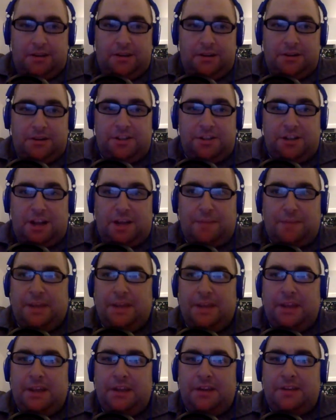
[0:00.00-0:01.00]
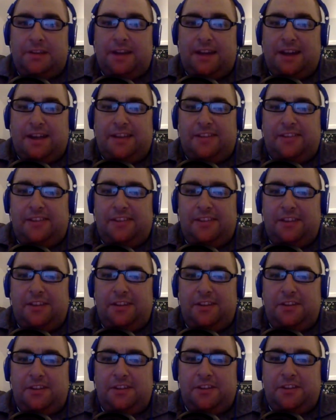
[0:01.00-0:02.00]
shopping a
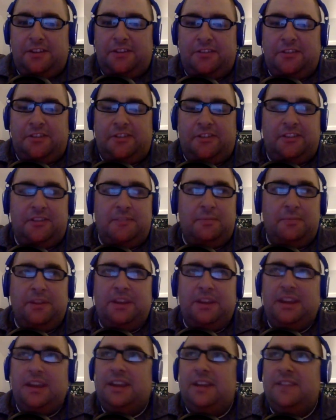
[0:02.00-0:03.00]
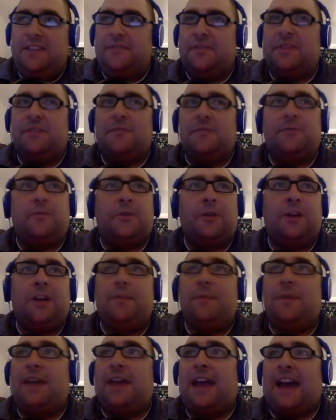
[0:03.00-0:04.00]
Dyson just to simply free
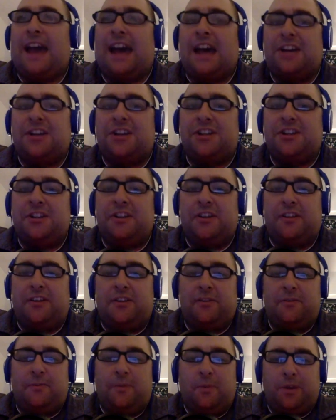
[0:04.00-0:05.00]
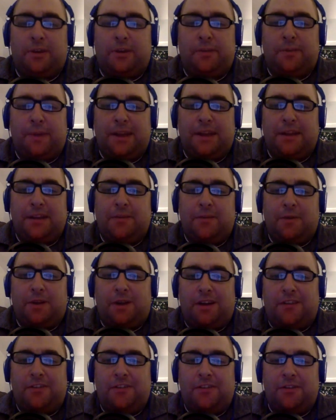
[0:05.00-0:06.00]
up cash for expanded
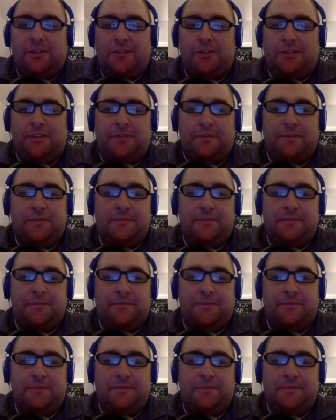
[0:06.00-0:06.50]
rosters?